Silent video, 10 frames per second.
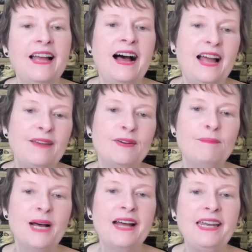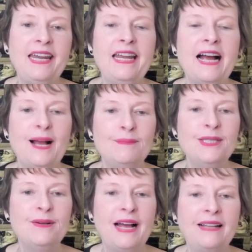Hi everybody, I'm
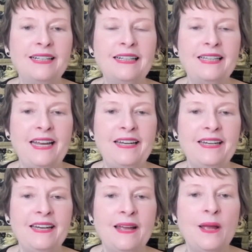Sue Ellen Clayton.